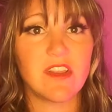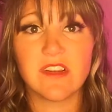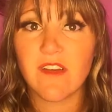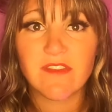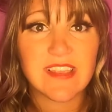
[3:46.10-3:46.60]
You
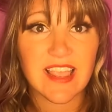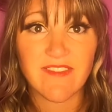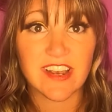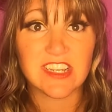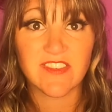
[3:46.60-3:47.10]
can take
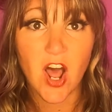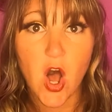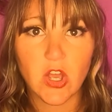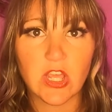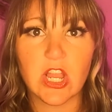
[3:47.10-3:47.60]
advantage of it
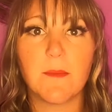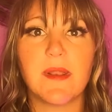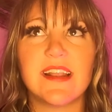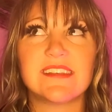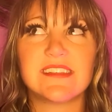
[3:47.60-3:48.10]
all year,
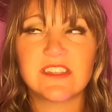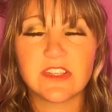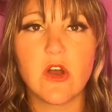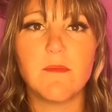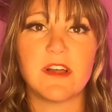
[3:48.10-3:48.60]
but it is
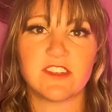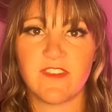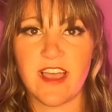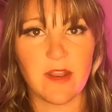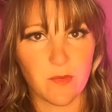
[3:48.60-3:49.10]
so much
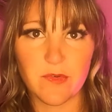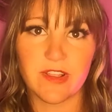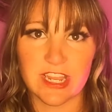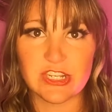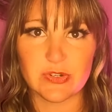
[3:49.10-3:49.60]
fun and we
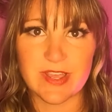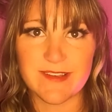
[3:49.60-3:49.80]
really enjoy